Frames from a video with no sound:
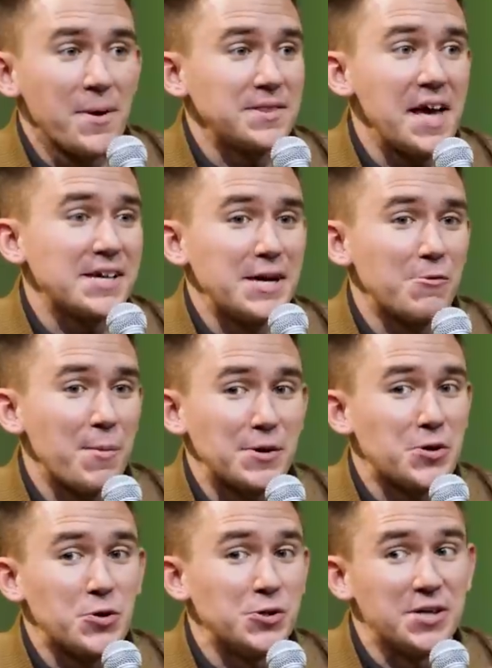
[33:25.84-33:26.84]
bet that kid would
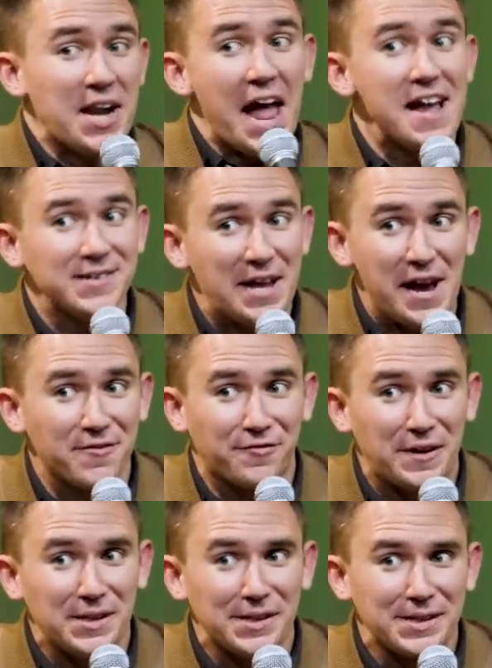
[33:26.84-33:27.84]
be cool and have
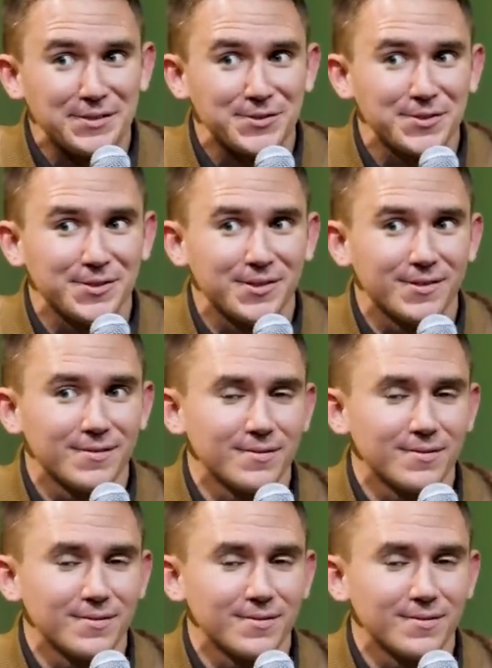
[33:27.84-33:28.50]
feelings.